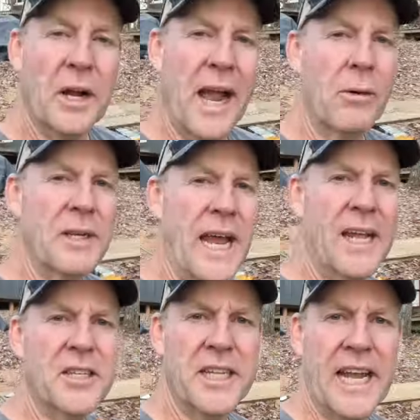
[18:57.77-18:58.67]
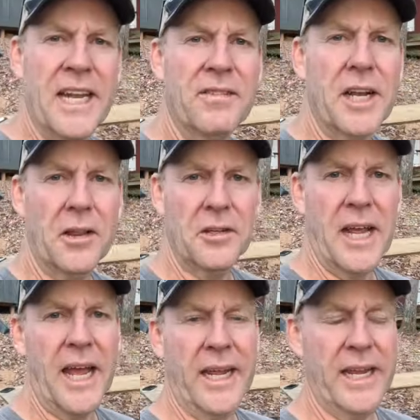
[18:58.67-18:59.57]
gang, we're down to the end of another
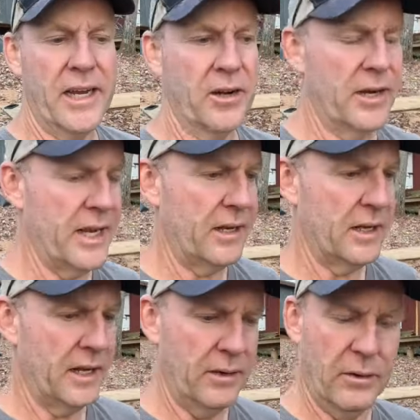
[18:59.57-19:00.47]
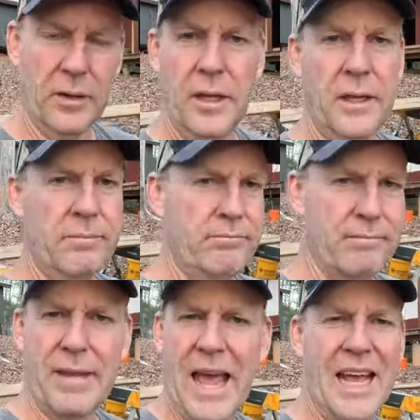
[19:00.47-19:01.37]
day here, and it,
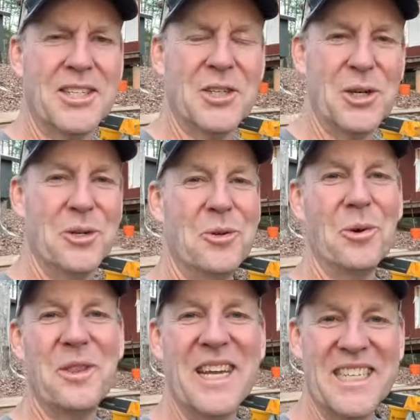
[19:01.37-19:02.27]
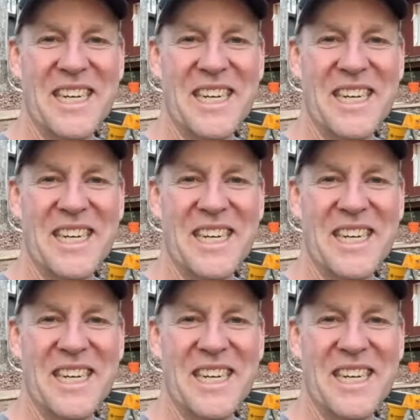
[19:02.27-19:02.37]
as usual, things